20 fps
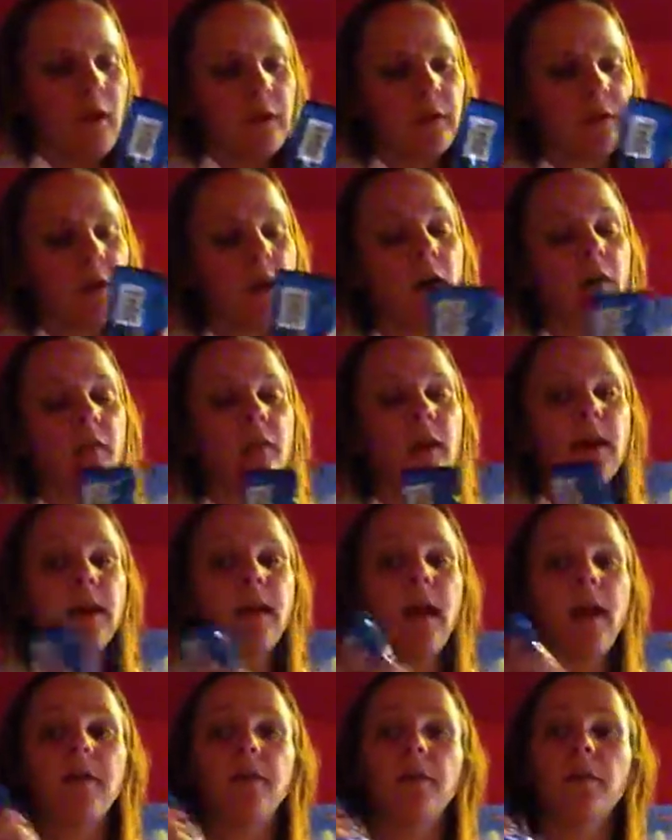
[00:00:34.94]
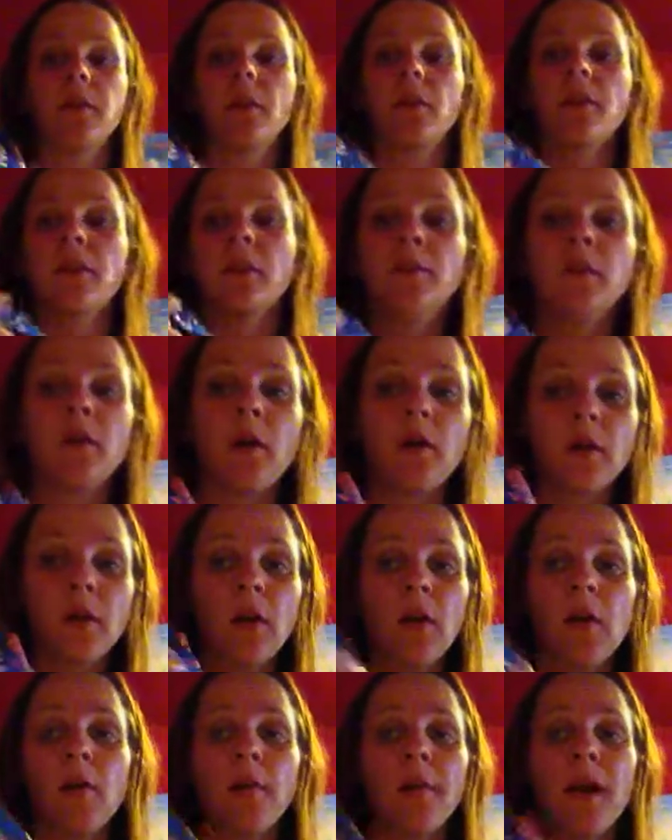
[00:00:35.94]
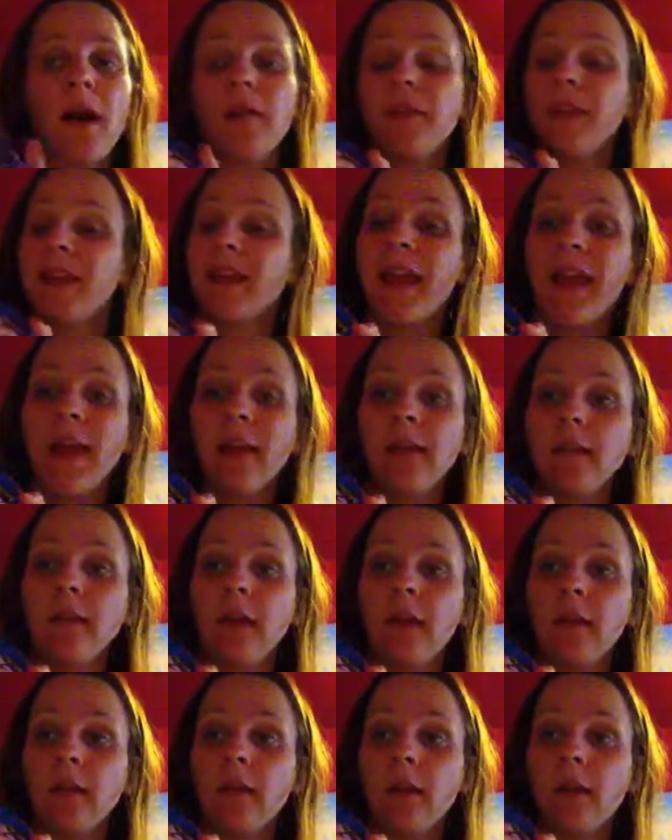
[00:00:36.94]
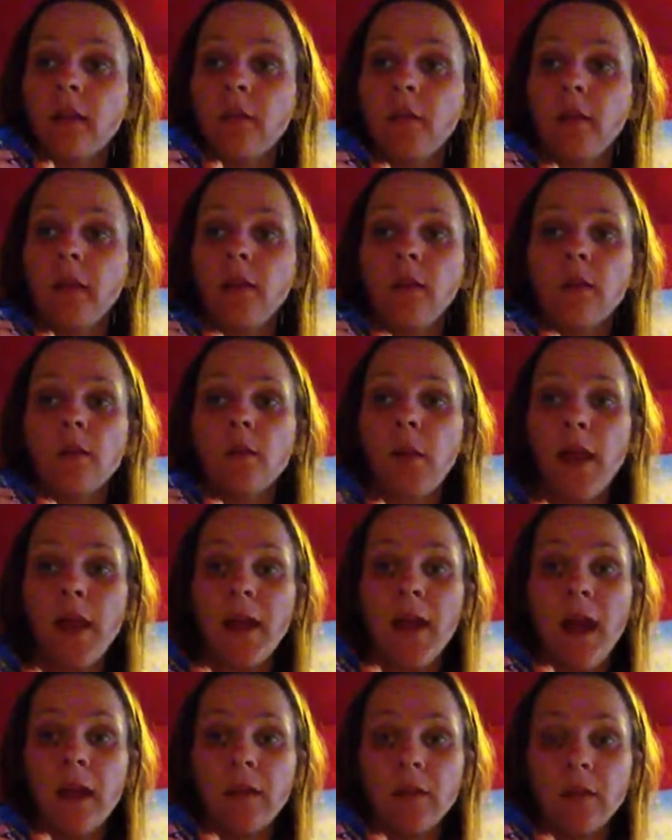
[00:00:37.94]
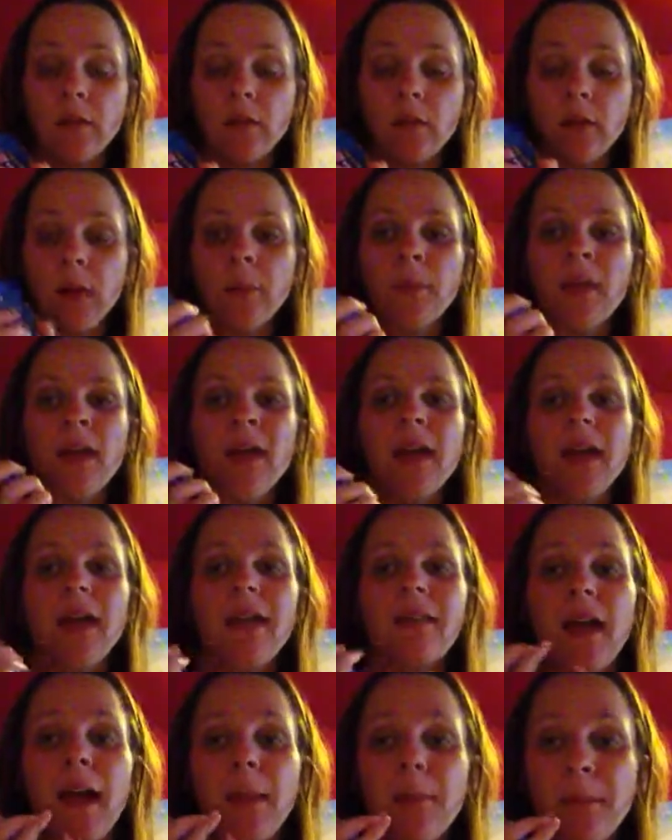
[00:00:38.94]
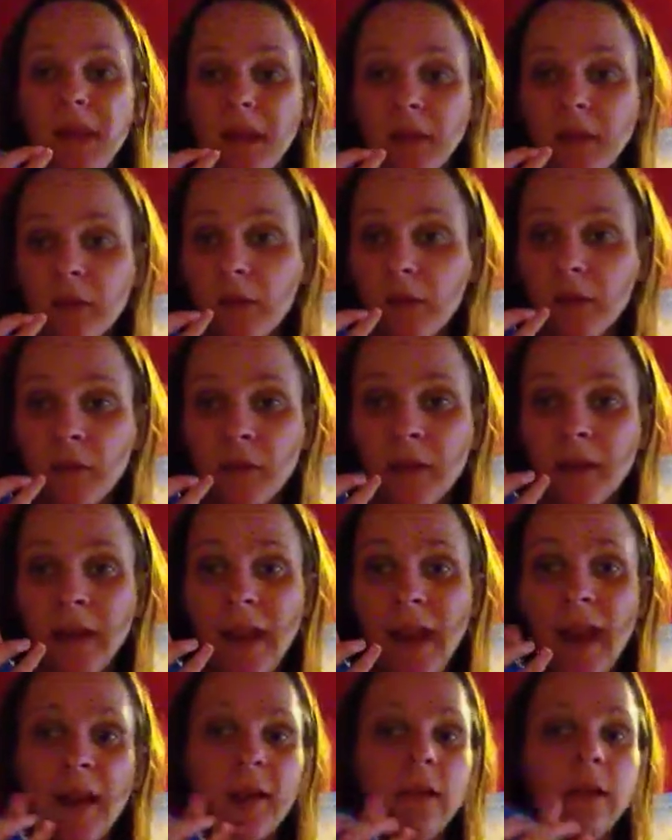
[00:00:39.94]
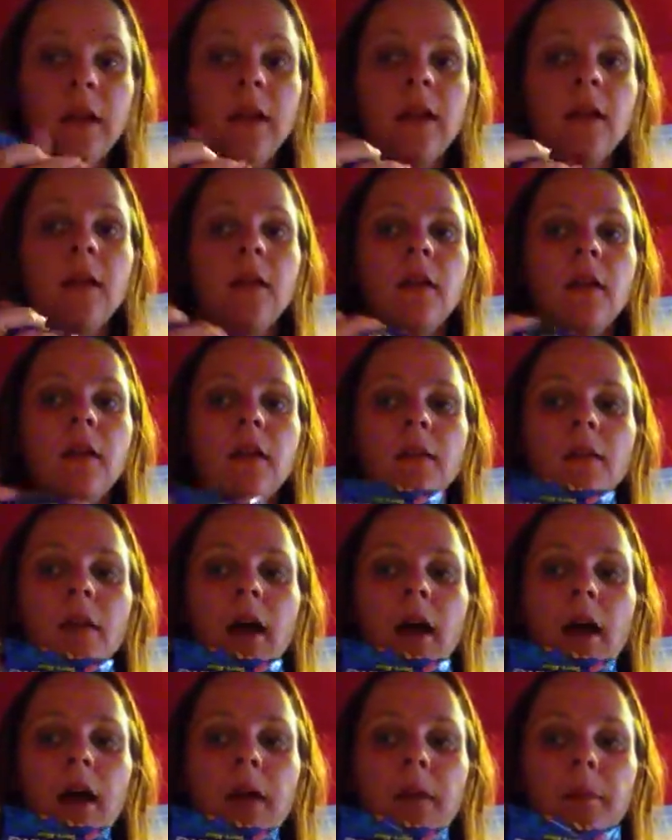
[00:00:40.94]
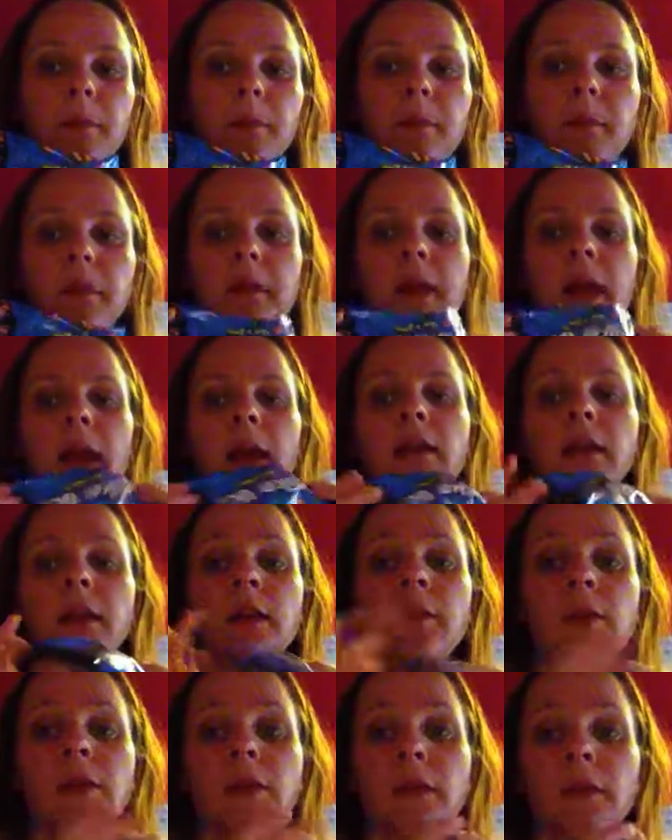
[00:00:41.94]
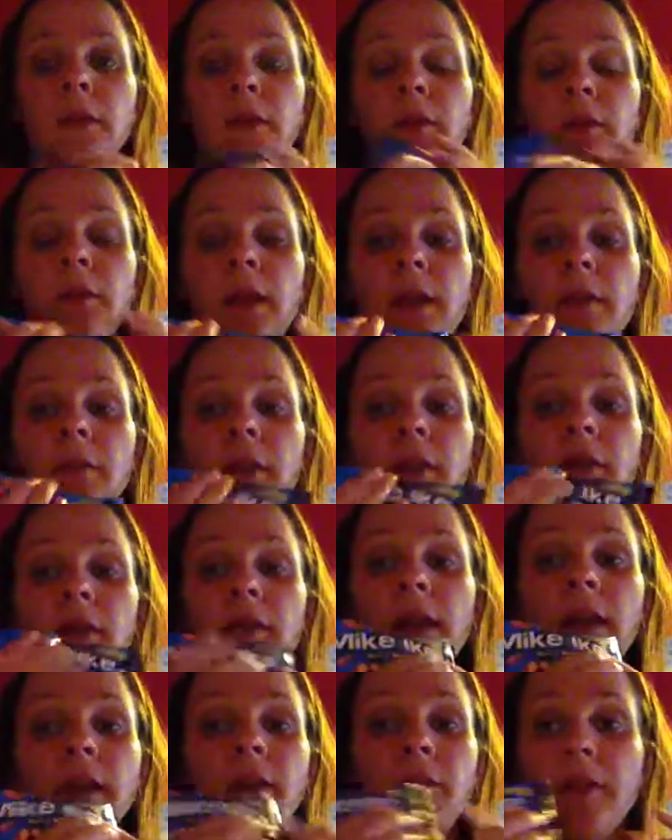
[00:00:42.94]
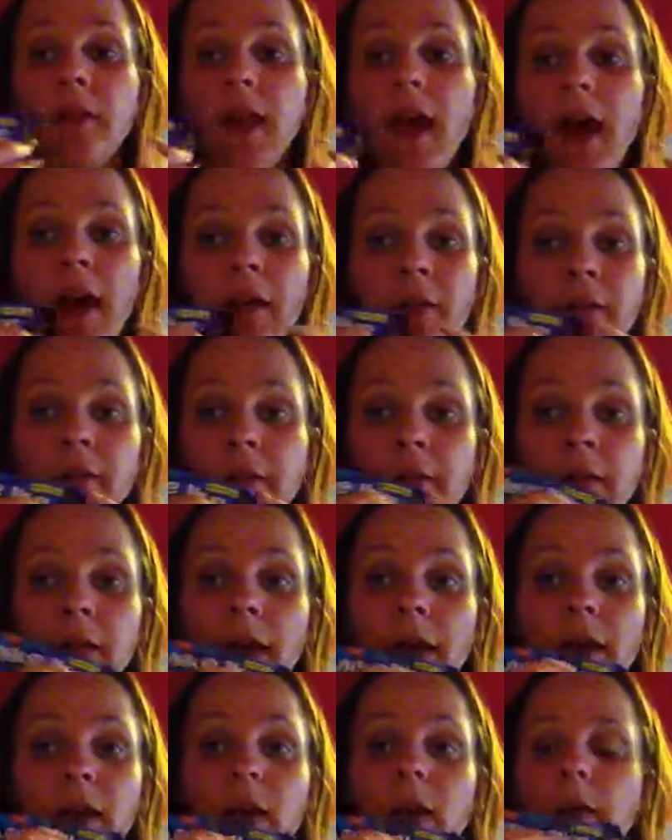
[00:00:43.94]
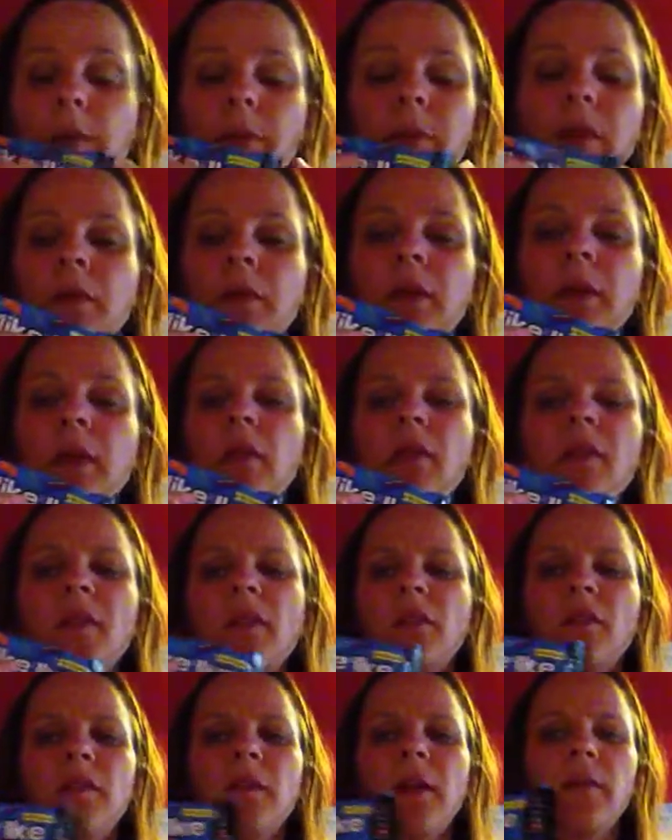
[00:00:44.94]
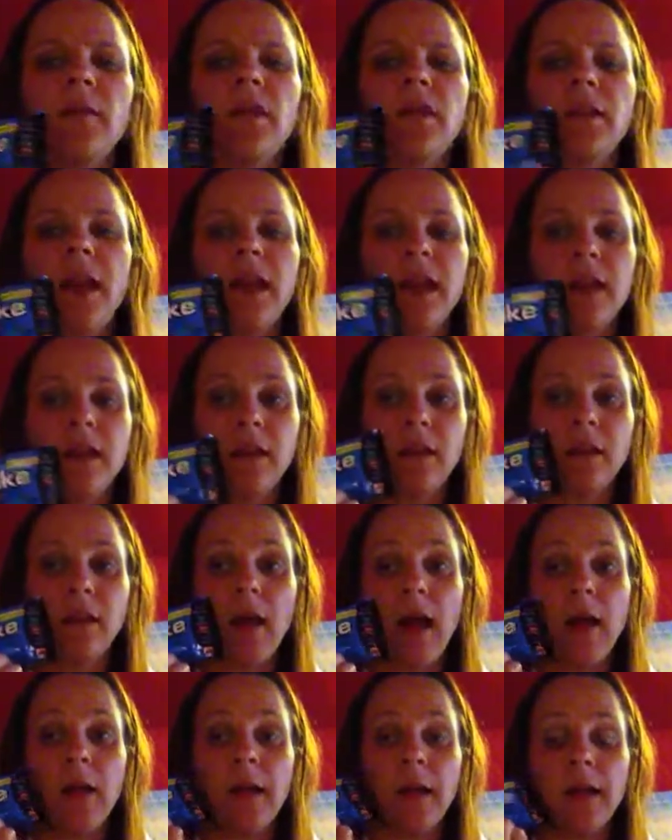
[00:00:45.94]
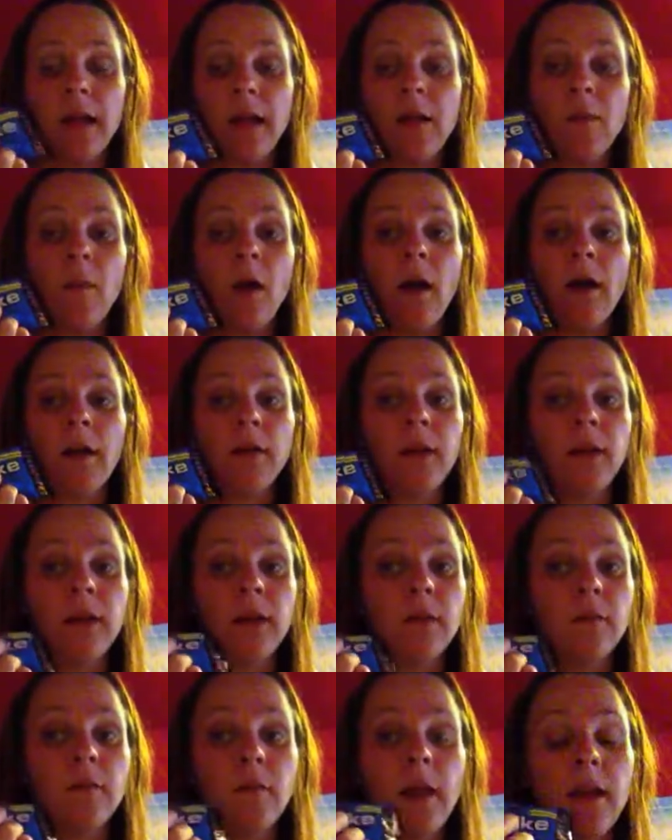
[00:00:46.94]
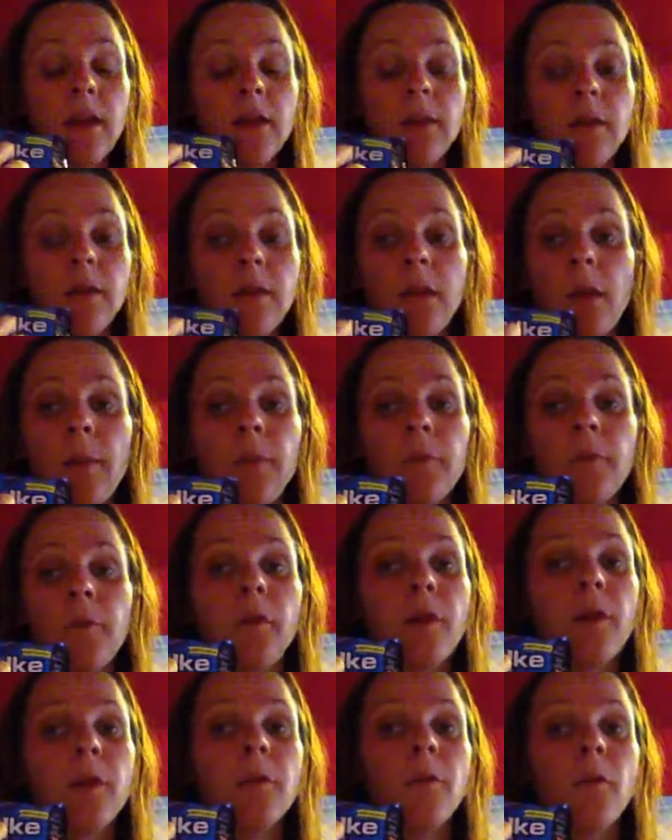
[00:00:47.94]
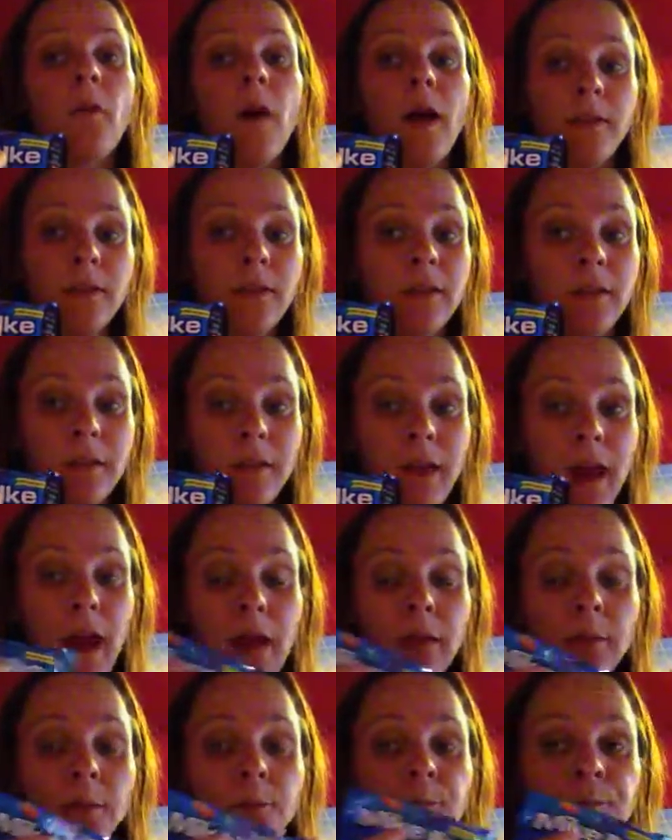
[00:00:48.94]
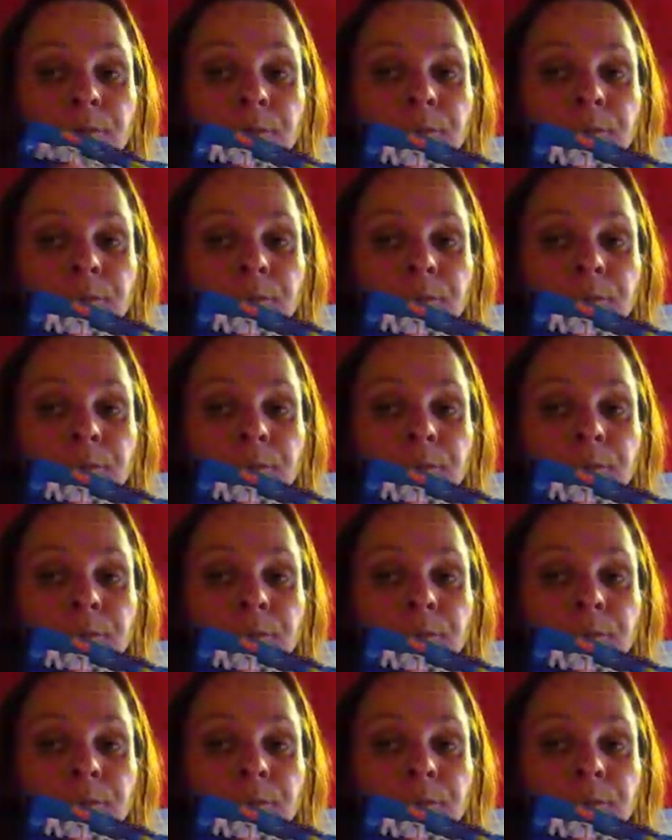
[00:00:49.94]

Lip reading: So again, for those who don't know about the candy taste test videos, the way I do them is I pick a certain candy with different flavors, and if it has like different artificial flavors, I eat one and rate them from 1 to 10,